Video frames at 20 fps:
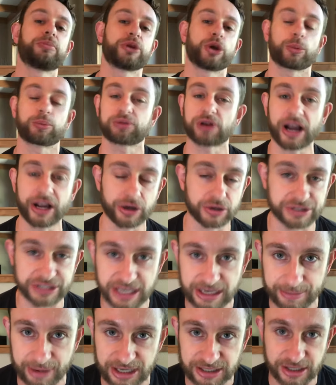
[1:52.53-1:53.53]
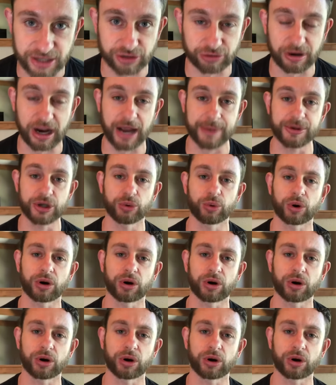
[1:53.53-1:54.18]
your prior teammates describe you,